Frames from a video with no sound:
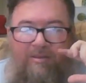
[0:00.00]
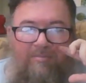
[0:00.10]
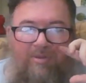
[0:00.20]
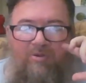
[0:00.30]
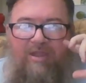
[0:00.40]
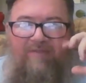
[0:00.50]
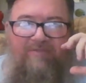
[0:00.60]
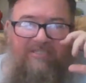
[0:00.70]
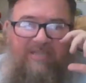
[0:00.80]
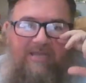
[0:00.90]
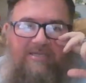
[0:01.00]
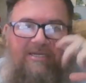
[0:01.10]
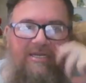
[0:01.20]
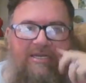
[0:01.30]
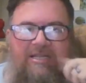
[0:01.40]
we haven't checked
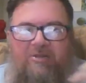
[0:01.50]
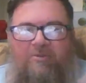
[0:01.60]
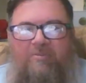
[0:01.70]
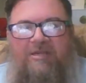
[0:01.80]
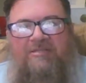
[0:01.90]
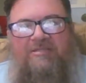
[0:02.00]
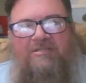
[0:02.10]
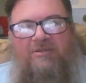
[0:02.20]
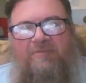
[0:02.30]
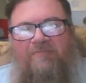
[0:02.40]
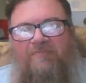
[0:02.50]
it in a little bit. So